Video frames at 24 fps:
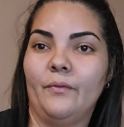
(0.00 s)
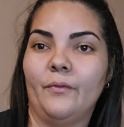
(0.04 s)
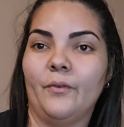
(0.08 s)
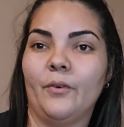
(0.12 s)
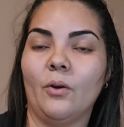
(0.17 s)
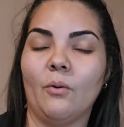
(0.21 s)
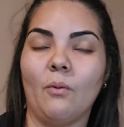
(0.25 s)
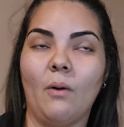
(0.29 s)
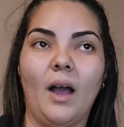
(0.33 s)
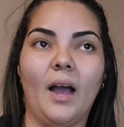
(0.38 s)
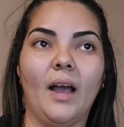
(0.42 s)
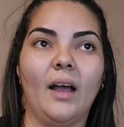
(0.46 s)
for a
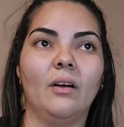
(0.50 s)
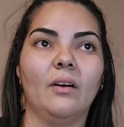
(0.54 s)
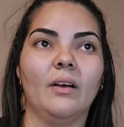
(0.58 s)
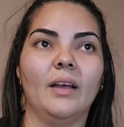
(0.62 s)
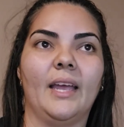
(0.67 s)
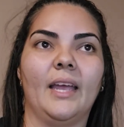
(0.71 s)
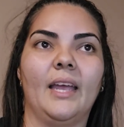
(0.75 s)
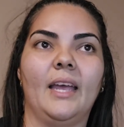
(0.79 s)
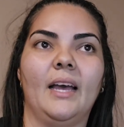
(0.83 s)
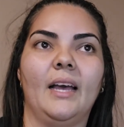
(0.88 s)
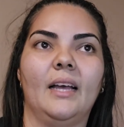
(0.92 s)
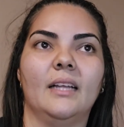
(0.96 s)
while,
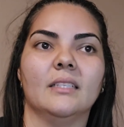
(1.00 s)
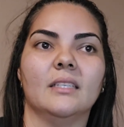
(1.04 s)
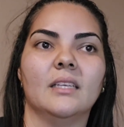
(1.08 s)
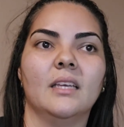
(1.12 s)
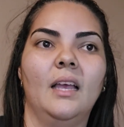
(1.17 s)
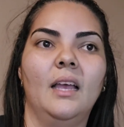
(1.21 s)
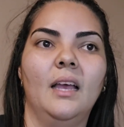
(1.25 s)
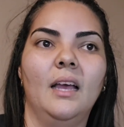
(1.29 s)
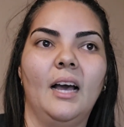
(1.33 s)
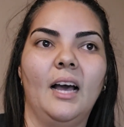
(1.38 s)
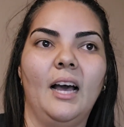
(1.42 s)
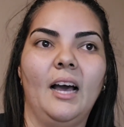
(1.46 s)
and
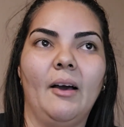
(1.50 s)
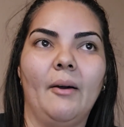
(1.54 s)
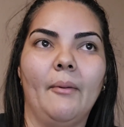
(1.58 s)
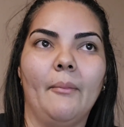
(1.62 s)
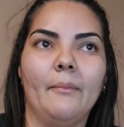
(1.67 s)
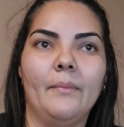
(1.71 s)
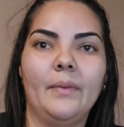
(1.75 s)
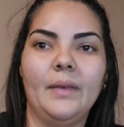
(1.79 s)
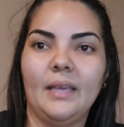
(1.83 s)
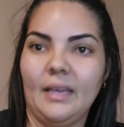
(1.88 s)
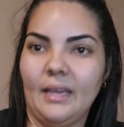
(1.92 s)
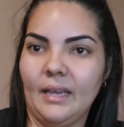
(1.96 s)

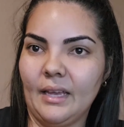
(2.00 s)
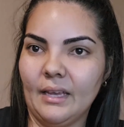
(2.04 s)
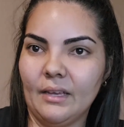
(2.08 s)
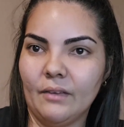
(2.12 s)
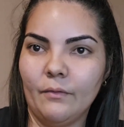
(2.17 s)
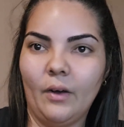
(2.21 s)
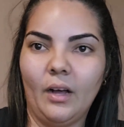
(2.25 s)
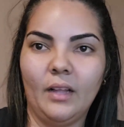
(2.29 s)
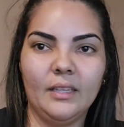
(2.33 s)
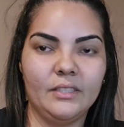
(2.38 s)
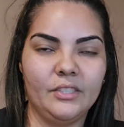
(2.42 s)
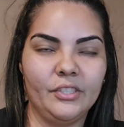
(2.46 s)
being
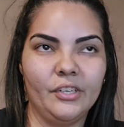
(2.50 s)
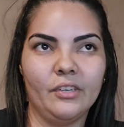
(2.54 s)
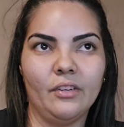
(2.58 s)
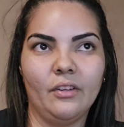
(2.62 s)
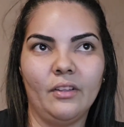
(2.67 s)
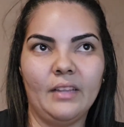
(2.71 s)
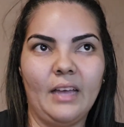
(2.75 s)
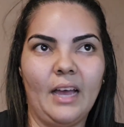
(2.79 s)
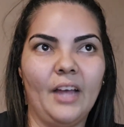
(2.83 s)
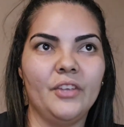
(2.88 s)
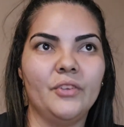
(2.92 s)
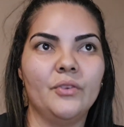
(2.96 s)
volunteer and all
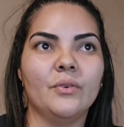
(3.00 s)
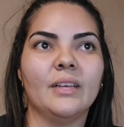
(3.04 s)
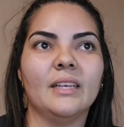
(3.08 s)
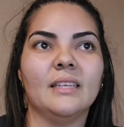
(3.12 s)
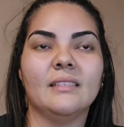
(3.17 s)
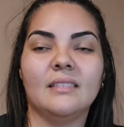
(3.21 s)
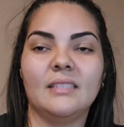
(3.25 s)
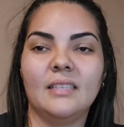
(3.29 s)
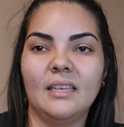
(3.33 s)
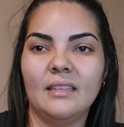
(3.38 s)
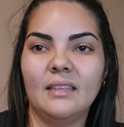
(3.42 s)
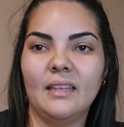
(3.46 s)
that, you can
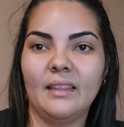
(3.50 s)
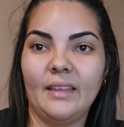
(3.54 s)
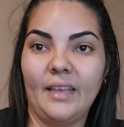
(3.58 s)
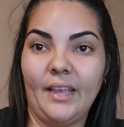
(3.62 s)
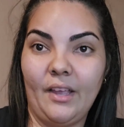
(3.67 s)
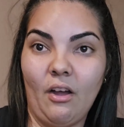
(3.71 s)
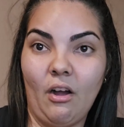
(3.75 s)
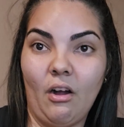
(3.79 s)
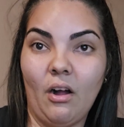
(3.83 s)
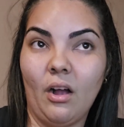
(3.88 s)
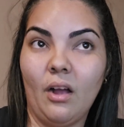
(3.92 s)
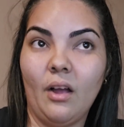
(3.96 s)
see that they
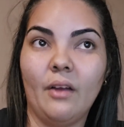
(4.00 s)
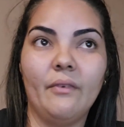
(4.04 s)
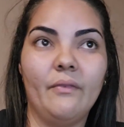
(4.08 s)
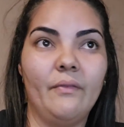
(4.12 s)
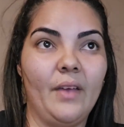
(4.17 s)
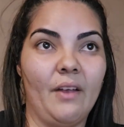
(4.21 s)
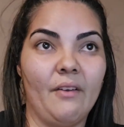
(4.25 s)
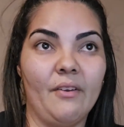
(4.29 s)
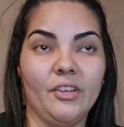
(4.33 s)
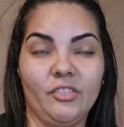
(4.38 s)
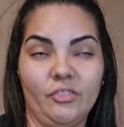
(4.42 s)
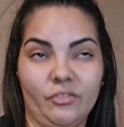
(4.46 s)
are
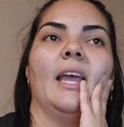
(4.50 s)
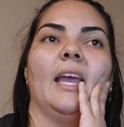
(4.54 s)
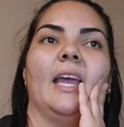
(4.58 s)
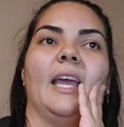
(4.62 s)
very stressed.